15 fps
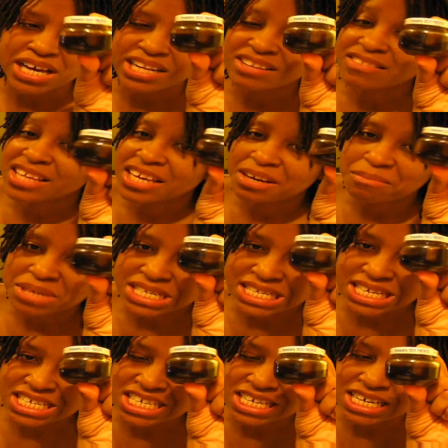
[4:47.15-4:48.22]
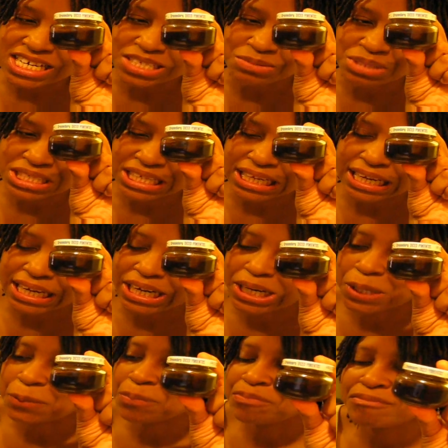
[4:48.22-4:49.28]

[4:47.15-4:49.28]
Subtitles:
I don't think I'm going to tell you guys what's in here.